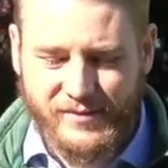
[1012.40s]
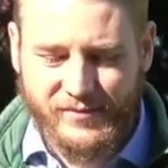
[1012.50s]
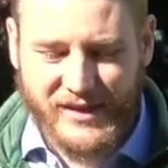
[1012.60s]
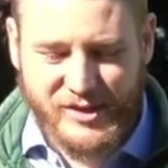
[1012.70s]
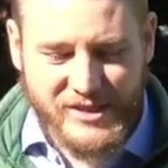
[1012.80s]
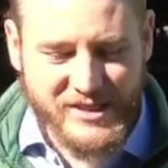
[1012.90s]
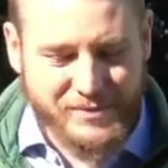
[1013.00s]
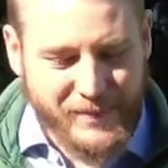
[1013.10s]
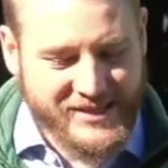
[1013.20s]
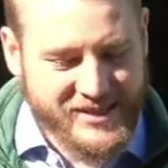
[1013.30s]
That Jesus'
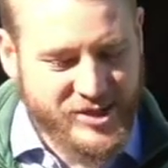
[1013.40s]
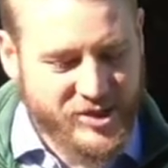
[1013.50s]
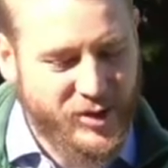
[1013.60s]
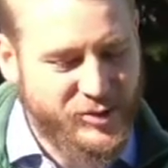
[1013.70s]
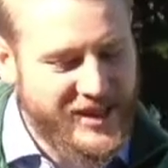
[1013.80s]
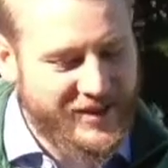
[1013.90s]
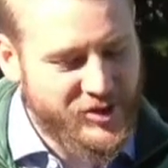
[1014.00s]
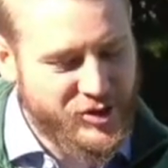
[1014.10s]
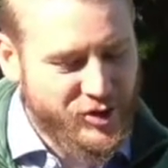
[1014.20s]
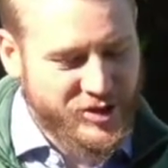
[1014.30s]
message to those seven
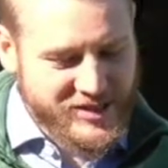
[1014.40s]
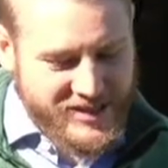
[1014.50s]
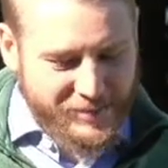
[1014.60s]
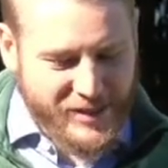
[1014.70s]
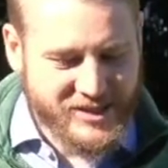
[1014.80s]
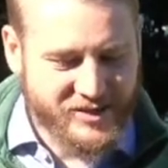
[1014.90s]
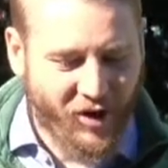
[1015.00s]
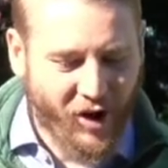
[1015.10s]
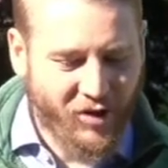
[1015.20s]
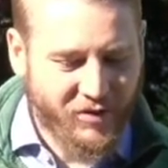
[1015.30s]
churches in the midst of
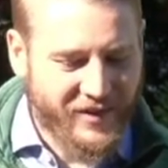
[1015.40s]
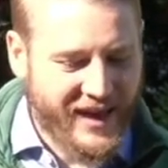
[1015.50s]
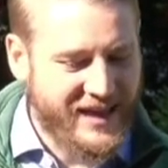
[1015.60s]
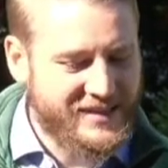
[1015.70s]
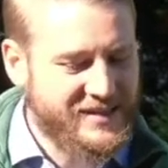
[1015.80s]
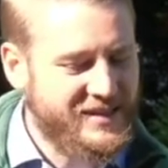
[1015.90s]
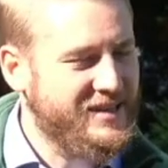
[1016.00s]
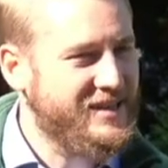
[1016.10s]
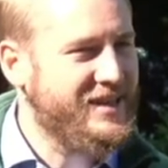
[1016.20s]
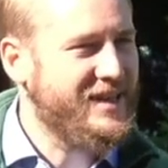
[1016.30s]
all of that
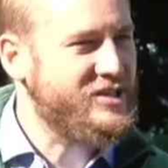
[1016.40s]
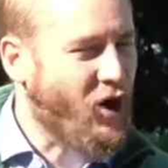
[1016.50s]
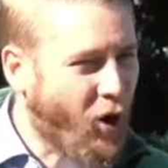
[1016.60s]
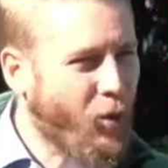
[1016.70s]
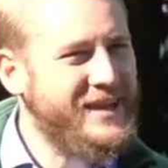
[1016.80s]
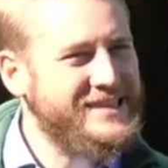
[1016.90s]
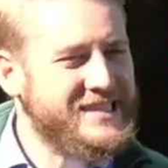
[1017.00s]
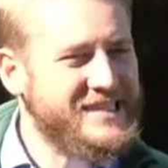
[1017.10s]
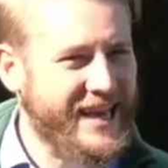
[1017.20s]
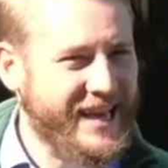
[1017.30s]
is always the
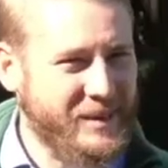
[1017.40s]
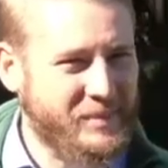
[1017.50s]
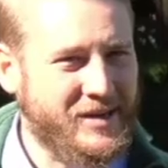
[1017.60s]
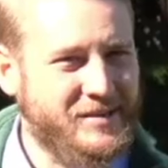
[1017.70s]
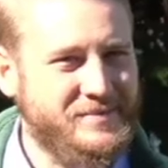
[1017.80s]
same